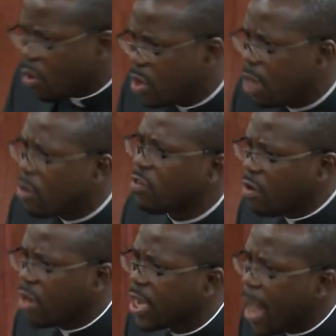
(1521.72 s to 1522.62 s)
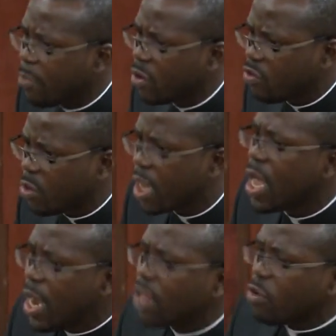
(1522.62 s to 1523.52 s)
oh neighbor, sorry it happened this way,
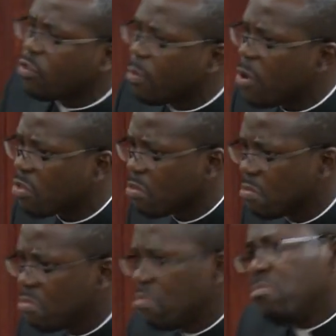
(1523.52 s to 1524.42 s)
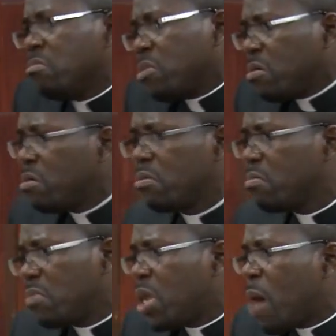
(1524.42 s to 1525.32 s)
let us support.
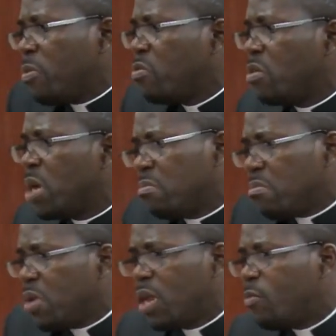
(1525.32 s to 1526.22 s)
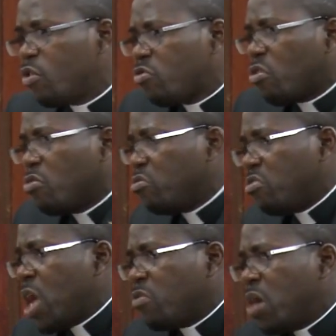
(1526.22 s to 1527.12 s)
It happened to them, let them just struggle to
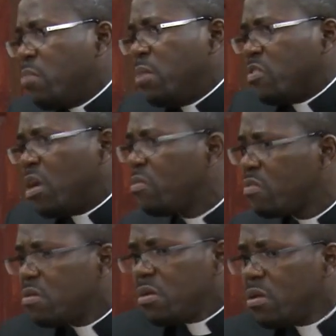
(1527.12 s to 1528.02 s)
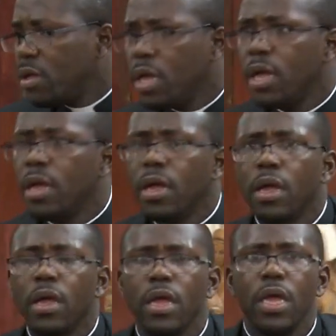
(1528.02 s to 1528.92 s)
see how to help themselves.
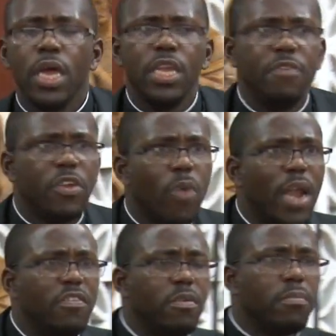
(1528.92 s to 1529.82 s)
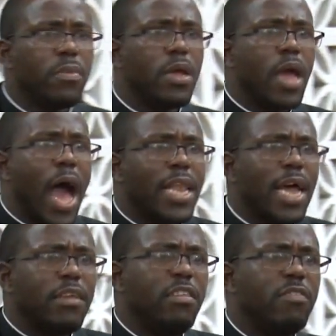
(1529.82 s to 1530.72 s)
Individualism. And
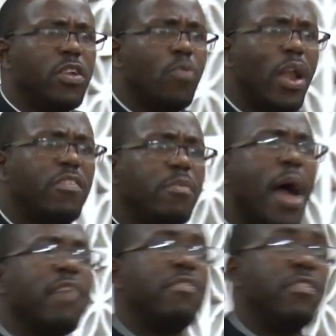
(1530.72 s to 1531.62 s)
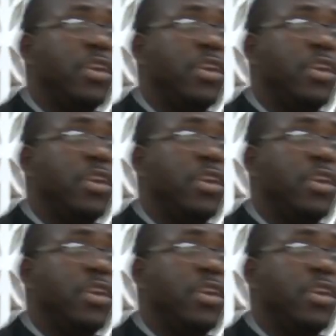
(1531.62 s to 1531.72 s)
that individualism has